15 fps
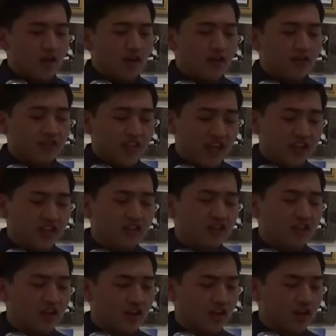Then and
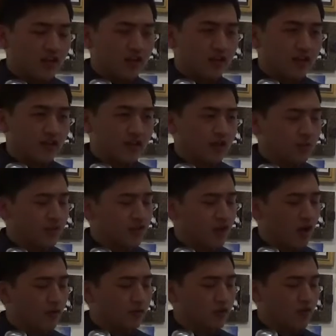there, he
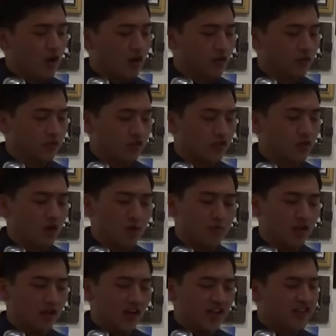resolved to talk to his
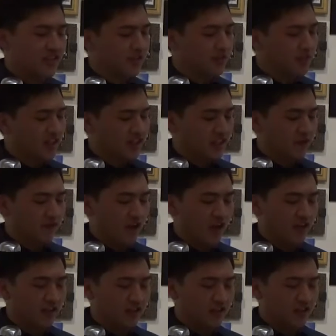grandmother as soon as he
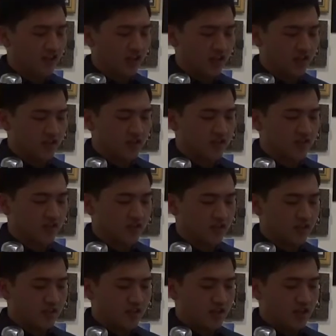found a chance,
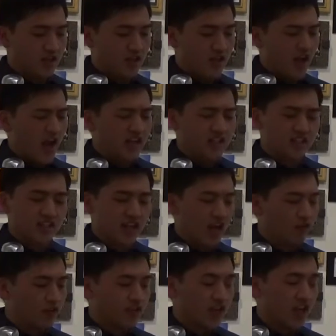and to
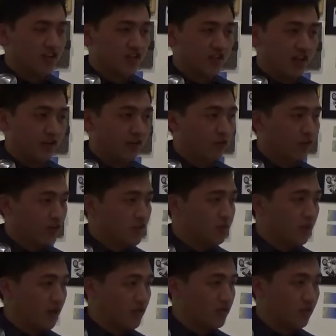never touch another French
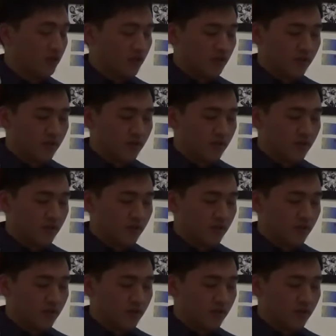pastry.